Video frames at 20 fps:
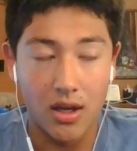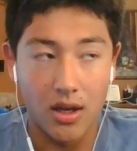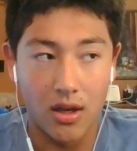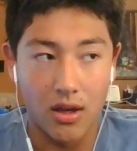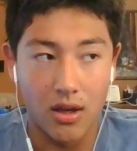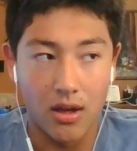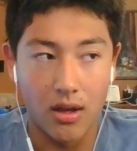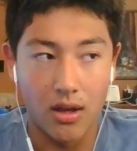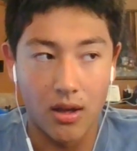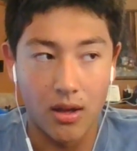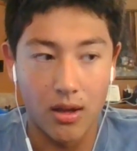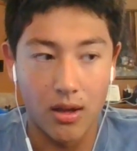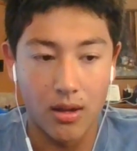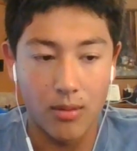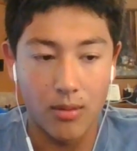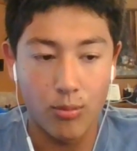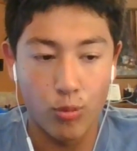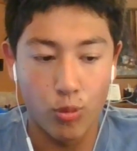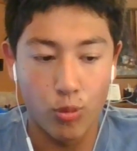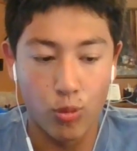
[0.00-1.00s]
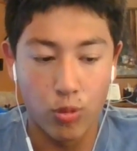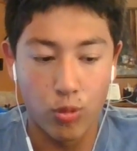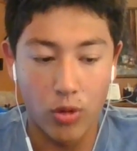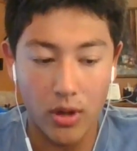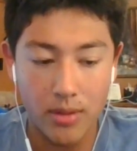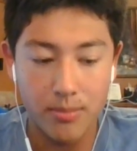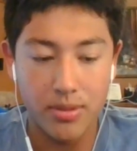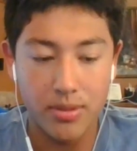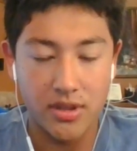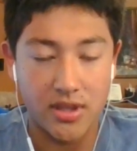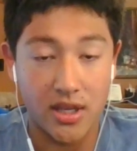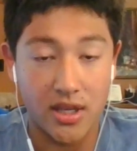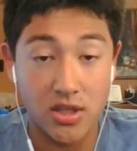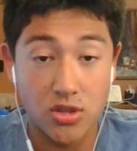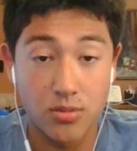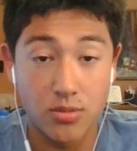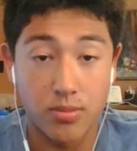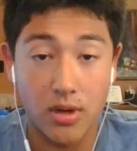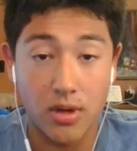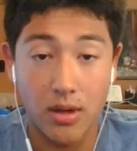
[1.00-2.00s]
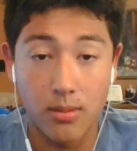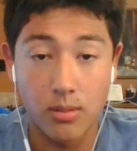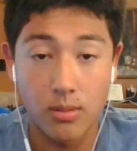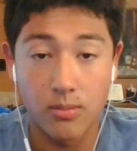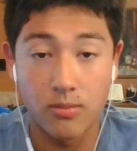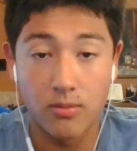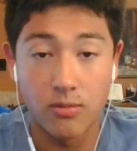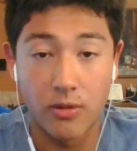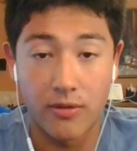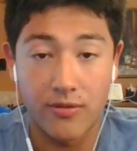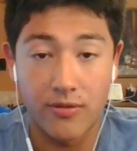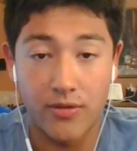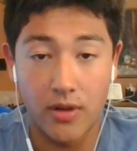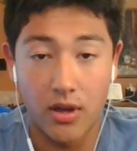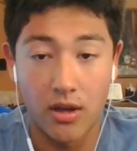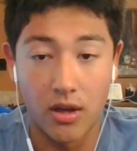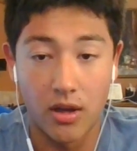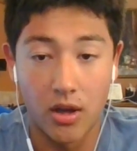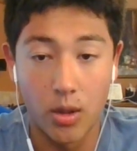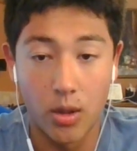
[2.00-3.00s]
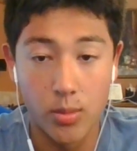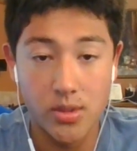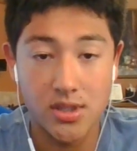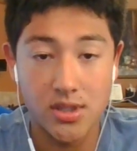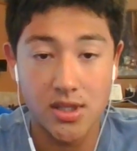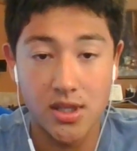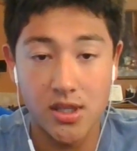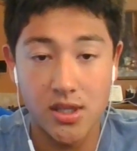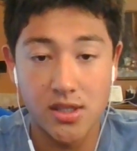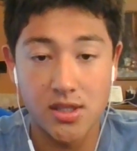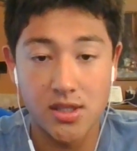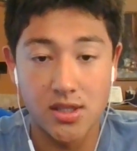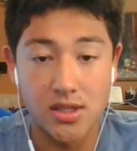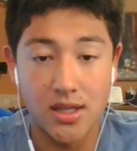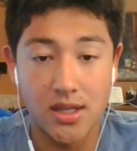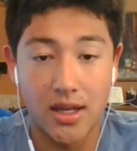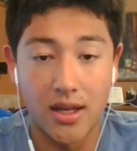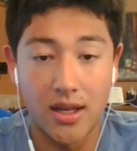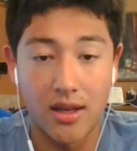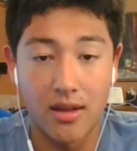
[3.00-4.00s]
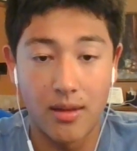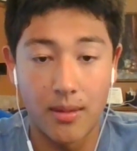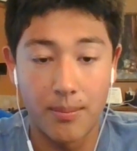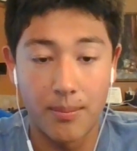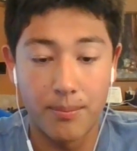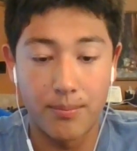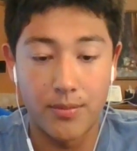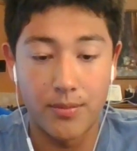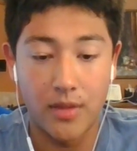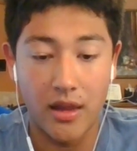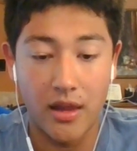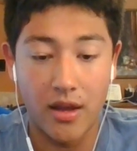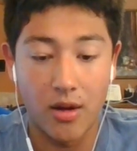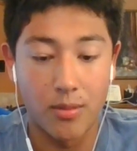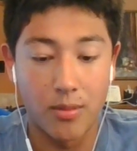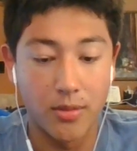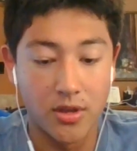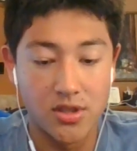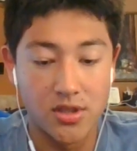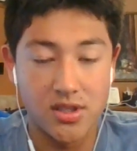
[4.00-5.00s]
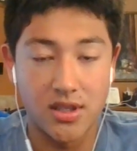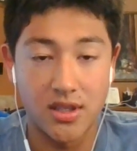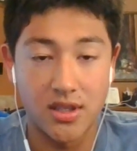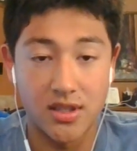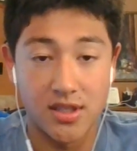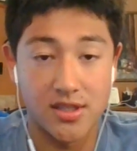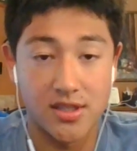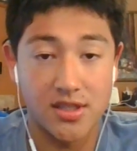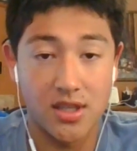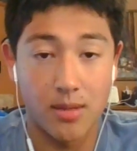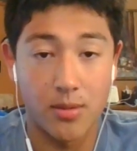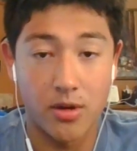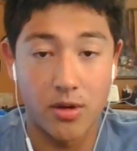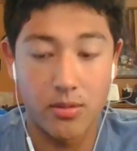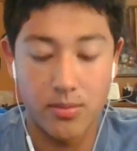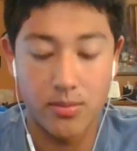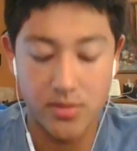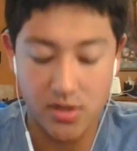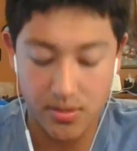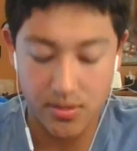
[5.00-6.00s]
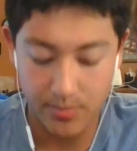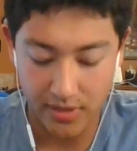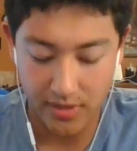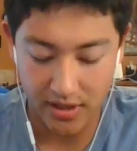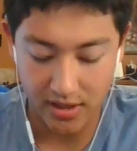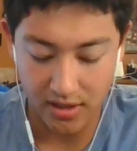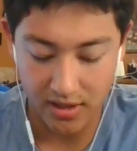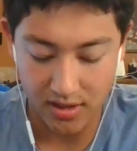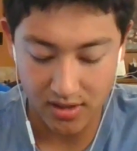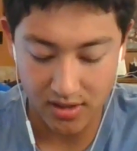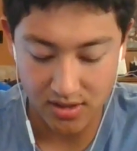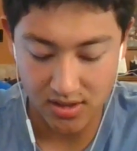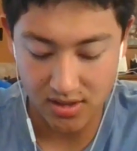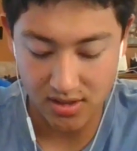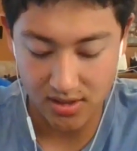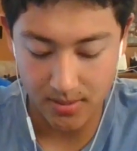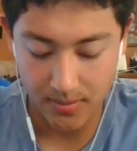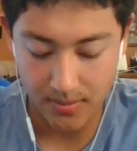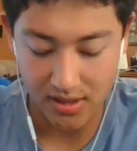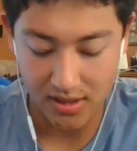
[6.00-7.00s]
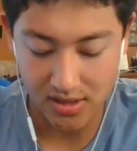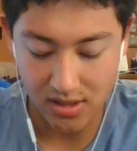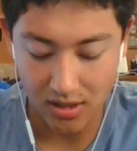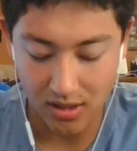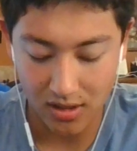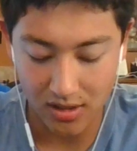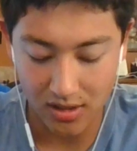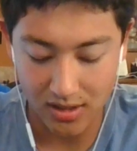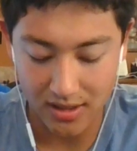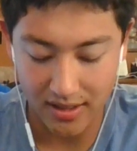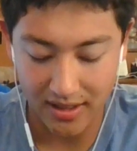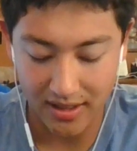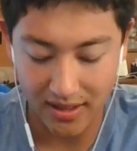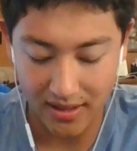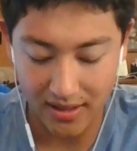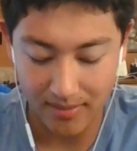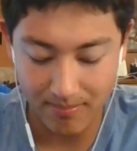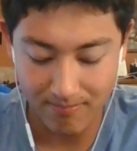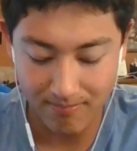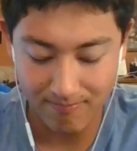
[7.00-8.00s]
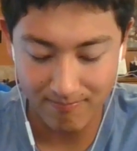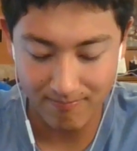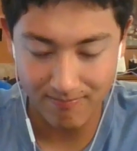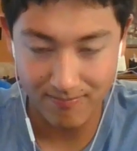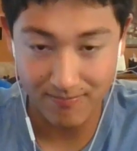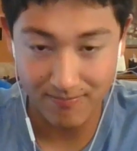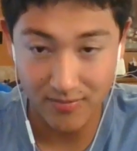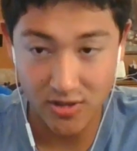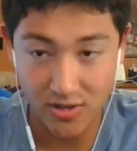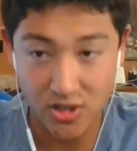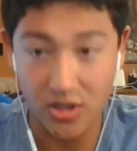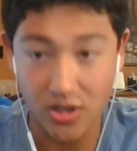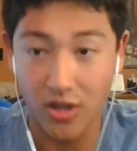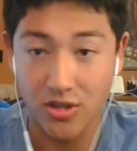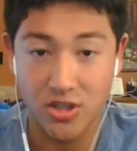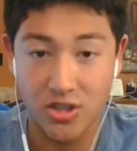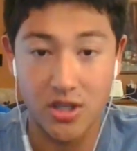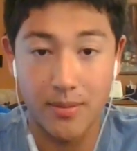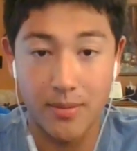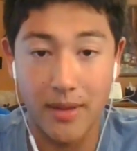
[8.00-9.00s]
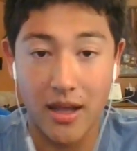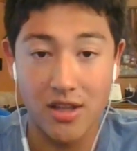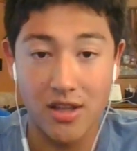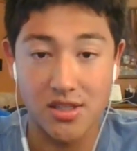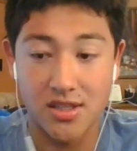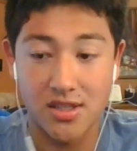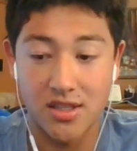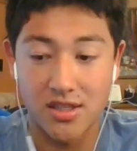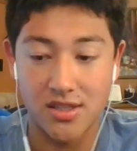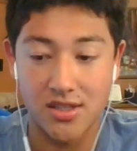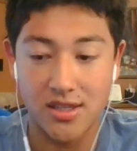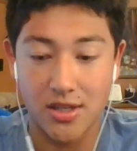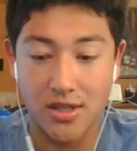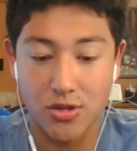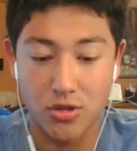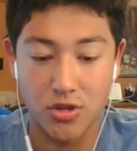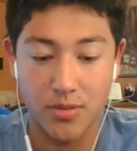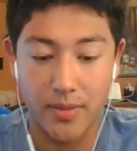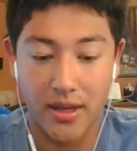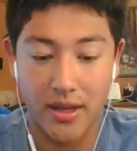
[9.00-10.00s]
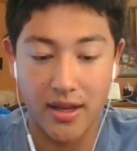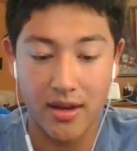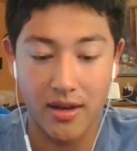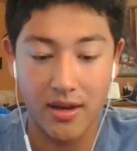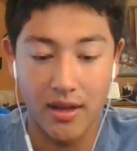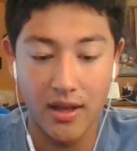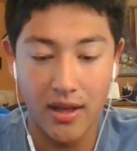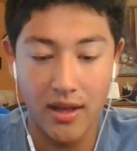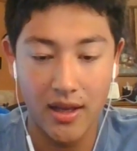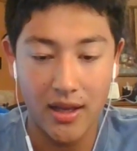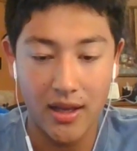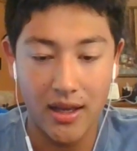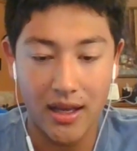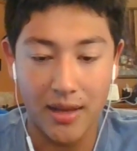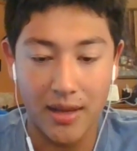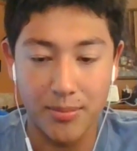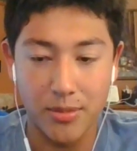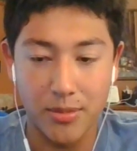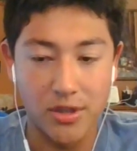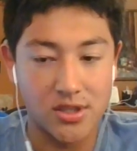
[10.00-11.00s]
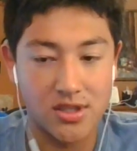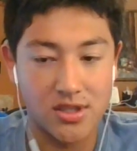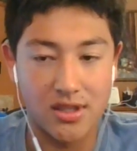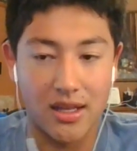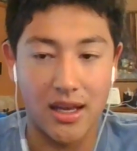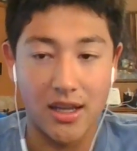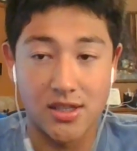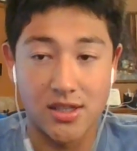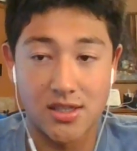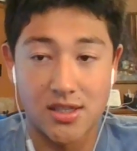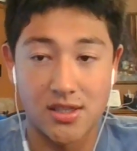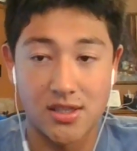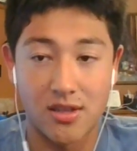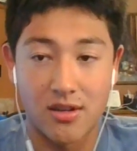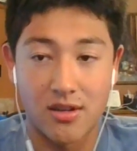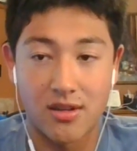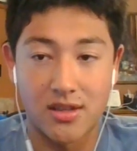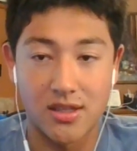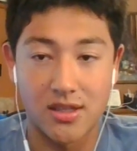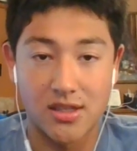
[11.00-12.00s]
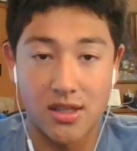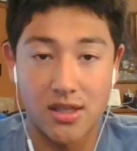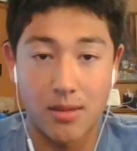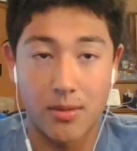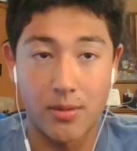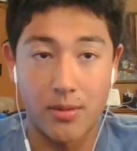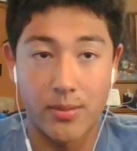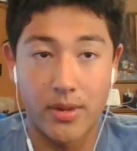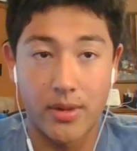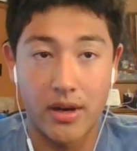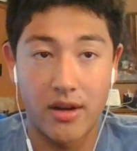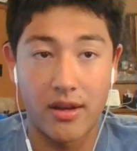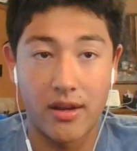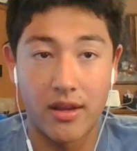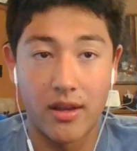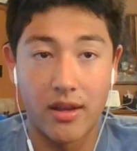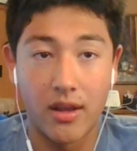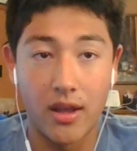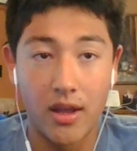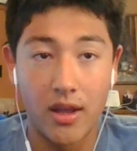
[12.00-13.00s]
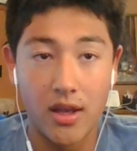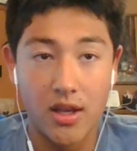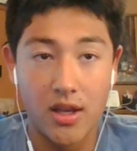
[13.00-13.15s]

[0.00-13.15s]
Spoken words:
Uh, One potential problem with homestays is that they are mostly in the suburbs because it's hard to get, cheap housing in central Japan, and most of the houses are in the suburb area.